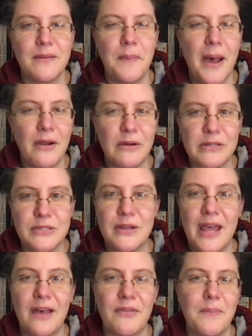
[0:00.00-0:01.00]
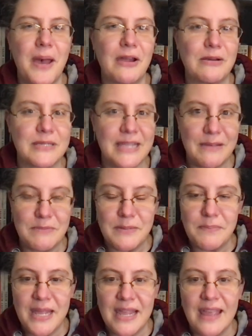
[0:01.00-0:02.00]
the powers and how the powers came to
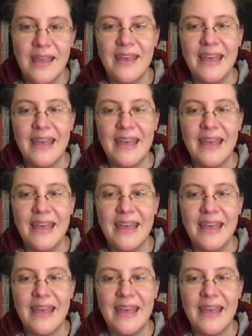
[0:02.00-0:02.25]
be.